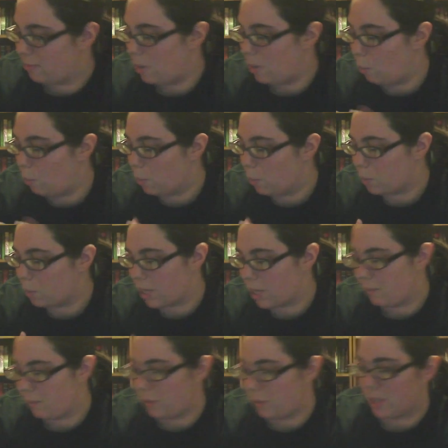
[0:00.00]
What book have you
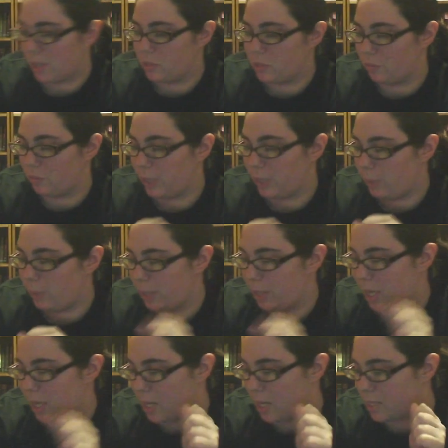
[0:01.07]
yet to read
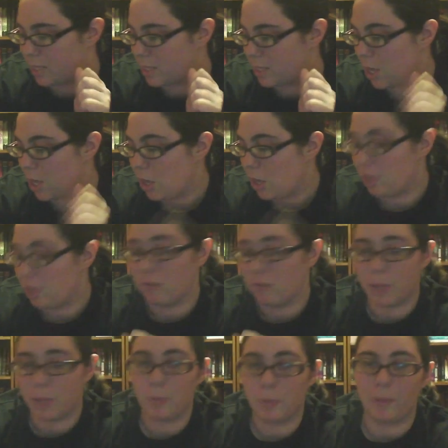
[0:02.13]
because you read a
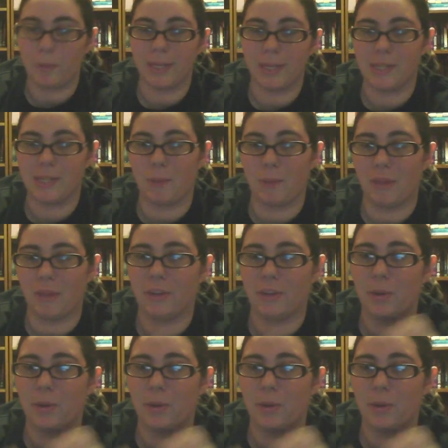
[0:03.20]
book by the same author,